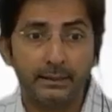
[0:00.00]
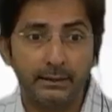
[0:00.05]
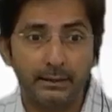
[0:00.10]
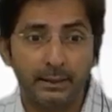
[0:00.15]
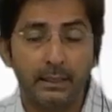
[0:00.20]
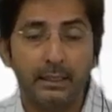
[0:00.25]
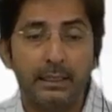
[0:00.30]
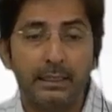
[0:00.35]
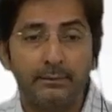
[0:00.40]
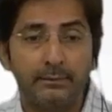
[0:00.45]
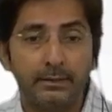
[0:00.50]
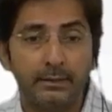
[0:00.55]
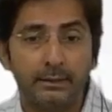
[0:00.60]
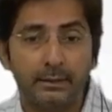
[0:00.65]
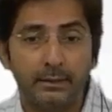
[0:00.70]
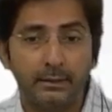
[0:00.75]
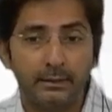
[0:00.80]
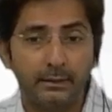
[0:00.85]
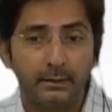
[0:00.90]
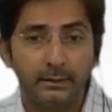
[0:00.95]
year, 11th
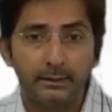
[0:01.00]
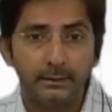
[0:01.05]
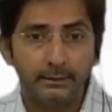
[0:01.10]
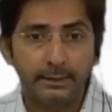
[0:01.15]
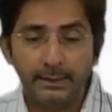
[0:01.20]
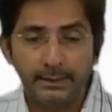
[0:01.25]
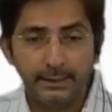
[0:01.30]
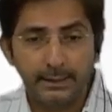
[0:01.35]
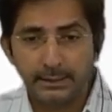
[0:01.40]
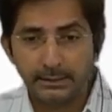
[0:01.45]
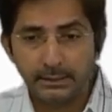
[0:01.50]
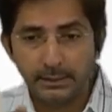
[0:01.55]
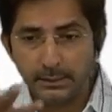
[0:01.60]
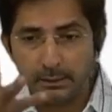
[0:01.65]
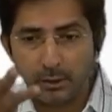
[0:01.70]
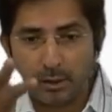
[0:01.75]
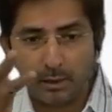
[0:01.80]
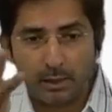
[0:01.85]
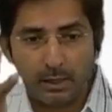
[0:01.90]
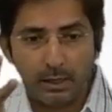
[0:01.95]
year, then deduction is
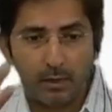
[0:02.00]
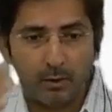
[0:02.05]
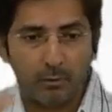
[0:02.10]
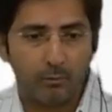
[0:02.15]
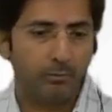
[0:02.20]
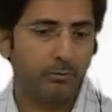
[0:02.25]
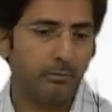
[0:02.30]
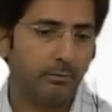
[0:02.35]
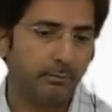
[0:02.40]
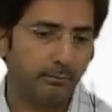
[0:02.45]
not allowed.